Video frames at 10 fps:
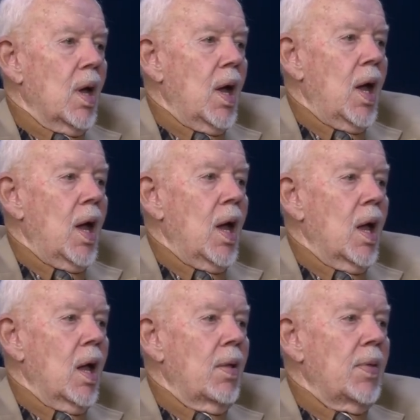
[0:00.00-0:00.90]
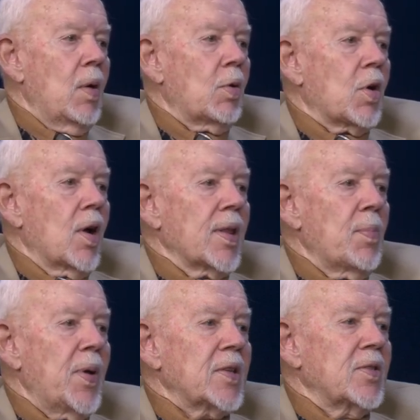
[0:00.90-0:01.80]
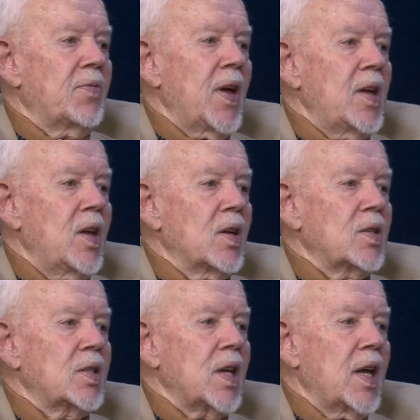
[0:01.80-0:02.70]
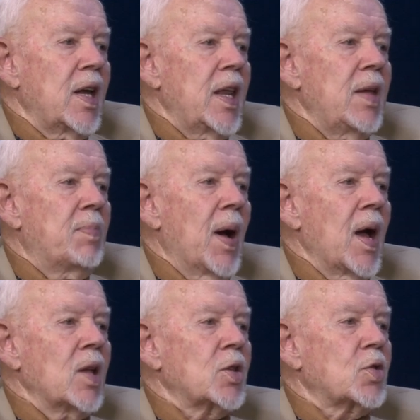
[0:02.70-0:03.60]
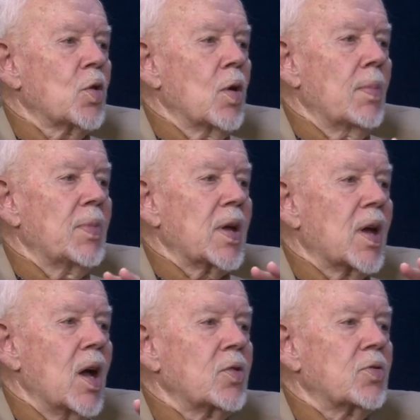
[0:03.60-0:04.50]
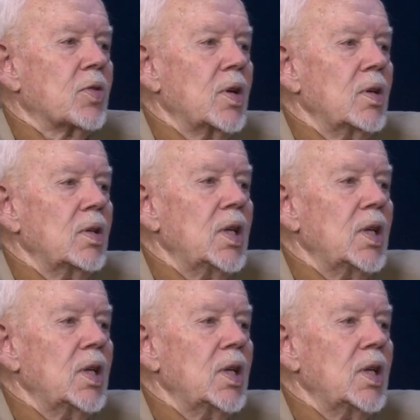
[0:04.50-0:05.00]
And they were called the Pennsylvanians, and he barnstormed the country,